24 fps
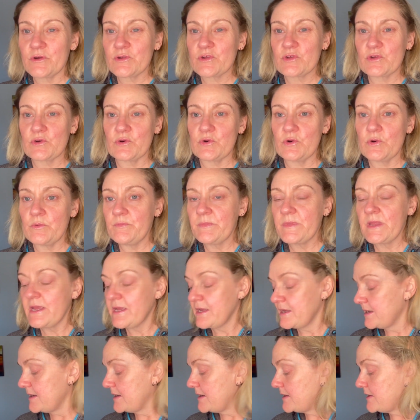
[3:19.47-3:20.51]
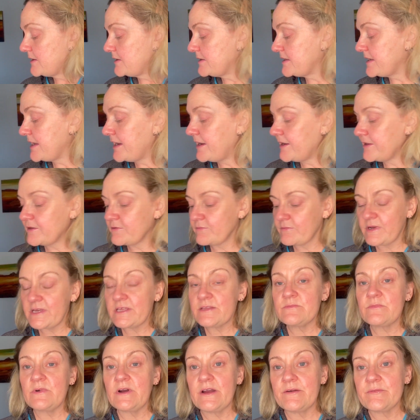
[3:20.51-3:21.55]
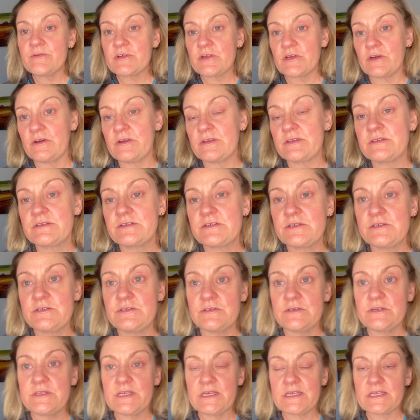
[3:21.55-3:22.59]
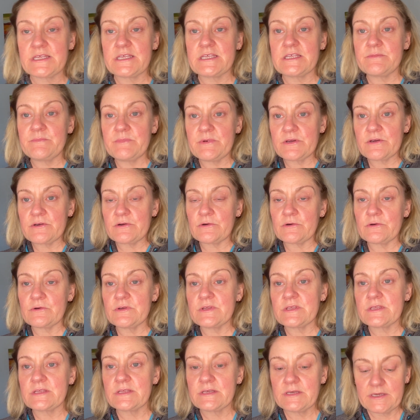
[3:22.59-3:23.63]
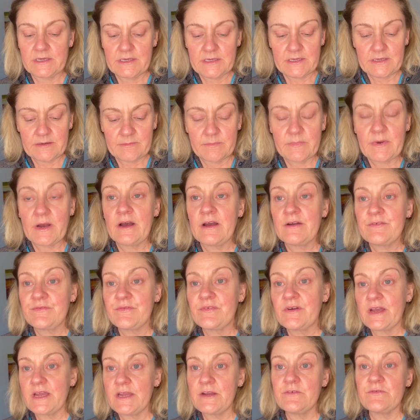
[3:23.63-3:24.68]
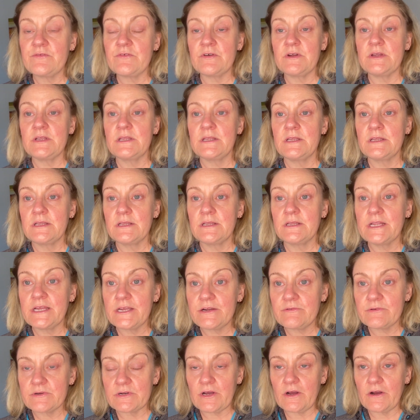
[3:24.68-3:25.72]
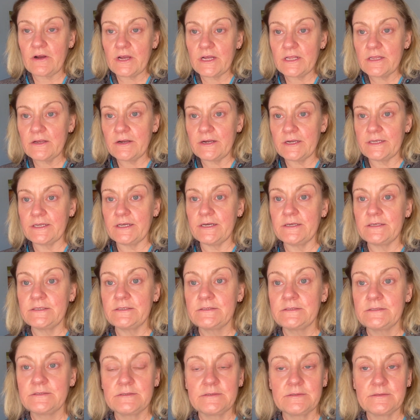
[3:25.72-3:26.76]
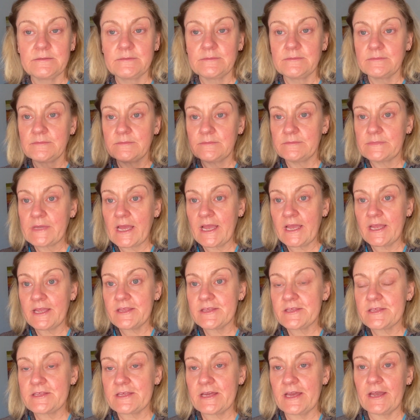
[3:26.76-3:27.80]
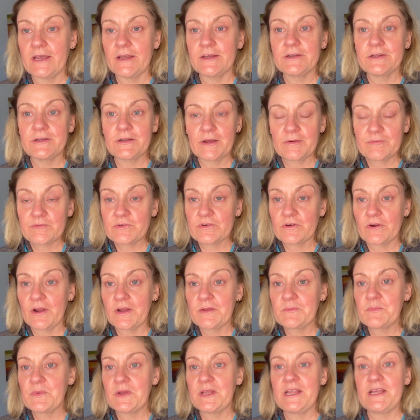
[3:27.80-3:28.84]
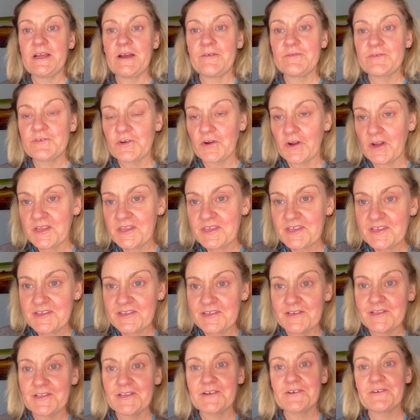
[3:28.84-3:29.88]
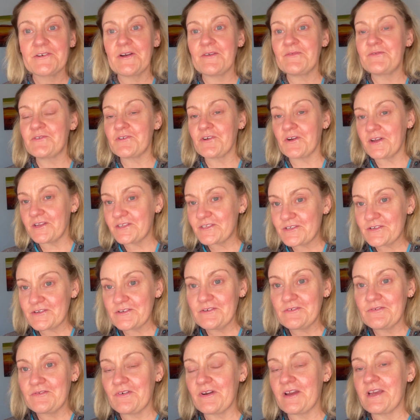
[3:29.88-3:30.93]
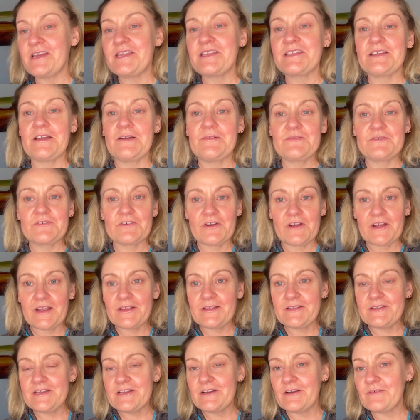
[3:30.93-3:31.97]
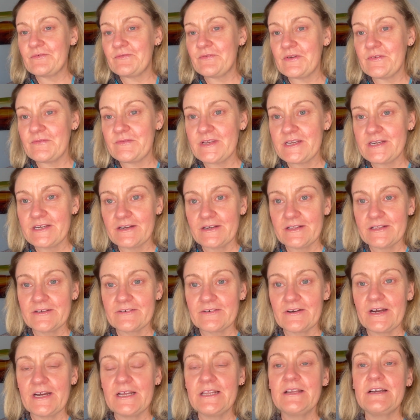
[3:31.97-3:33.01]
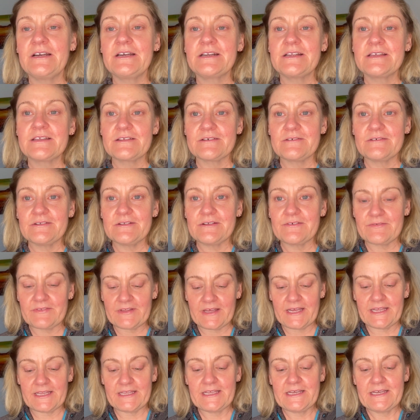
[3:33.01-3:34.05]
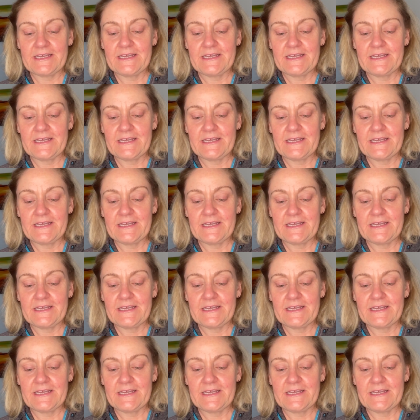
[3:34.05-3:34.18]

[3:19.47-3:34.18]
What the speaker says: sure. Now, the reason why I've chosen to do this is because my favorite liquid eyeliner, hands down, and I've tried many, I've tried Stiller, I've tried Too Faced, I've tried, $50 eyeliners, all of that,